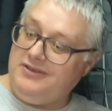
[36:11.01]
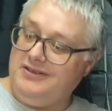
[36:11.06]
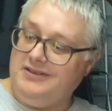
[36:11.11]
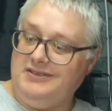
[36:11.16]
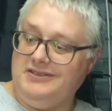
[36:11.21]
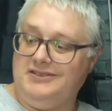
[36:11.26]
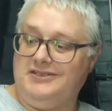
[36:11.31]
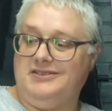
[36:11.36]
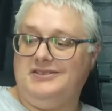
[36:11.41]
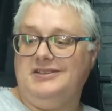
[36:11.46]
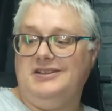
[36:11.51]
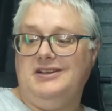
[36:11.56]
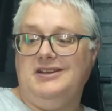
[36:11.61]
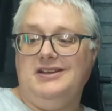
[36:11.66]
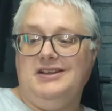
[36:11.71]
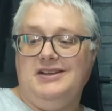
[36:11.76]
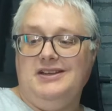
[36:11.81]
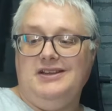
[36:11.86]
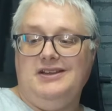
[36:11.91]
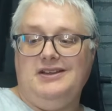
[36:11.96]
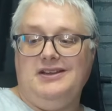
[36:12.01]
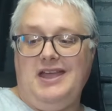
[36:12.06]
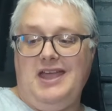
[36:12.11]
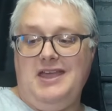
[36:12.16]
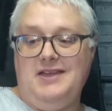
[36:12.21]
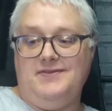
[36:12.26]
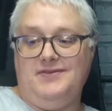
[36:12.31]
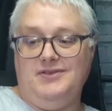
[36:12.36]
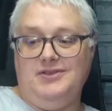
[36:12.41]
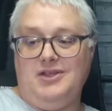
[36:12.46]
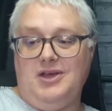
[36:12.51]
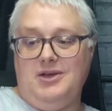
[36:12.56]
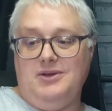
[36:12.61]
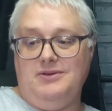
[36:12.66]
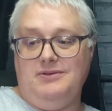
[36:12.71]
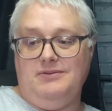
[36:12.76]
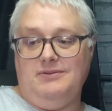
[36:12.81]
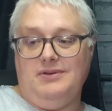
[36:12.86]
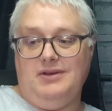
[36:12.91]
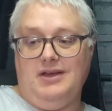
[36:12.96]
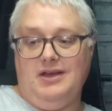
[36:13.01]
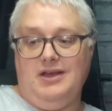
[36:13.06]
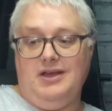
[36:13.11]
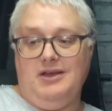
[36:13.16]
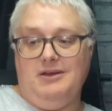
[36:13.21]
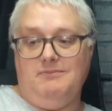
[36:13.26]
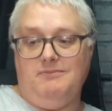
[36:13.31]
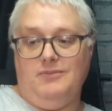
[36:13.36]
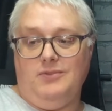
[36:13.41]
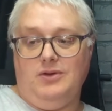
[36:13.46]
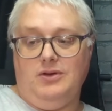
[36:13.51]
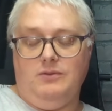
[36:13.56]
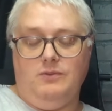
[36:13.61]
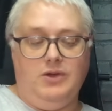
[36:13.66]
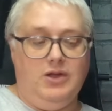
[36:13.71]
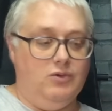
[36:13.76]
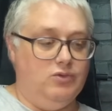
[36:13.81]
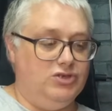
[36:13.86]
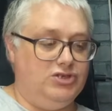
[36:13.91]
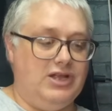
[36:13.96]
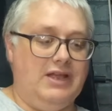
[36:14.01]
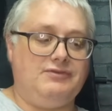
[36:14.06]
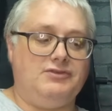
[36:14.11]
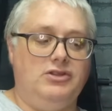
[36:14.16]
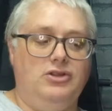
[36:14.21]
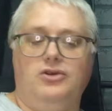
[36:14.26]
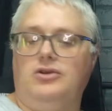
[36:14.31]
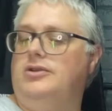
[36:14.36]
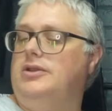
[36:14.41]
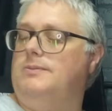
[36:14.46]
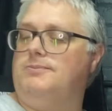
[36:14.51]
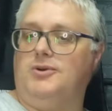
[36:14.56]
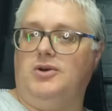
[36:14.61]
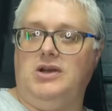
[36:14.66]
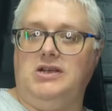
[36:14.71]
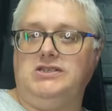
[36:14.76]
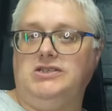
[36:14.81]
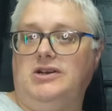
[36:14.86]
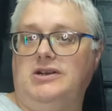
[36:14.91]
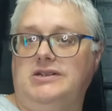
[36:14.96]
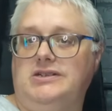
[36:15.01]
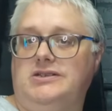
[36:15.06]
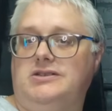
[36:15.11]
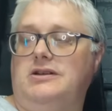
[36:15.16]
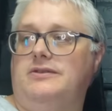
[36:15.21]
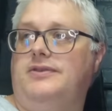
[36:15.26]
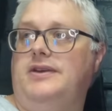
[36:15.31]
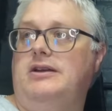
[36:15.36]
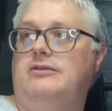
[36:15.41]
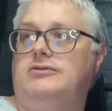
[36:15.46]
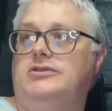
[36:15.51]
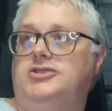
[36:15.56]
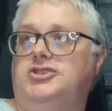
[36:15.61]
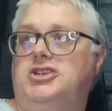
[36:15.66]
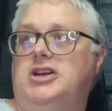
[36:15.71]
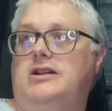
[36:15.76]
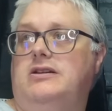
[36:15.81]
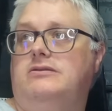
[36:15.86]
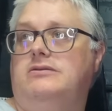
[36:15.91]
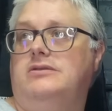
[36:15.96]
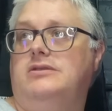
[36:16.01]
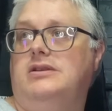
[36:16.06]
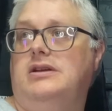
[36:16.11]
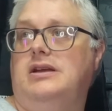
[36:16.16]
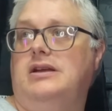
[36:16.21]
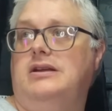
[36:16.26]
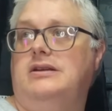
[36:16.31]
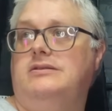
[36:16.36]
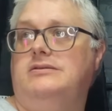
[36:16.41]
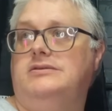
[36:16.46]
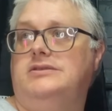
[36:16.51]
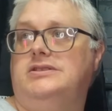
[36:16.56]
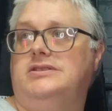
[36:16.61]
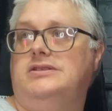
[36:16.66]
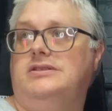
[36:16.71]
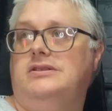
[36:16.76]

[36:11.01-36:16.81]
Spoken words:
And this, even though we always have to look on the bright side of stuff here on the channel, and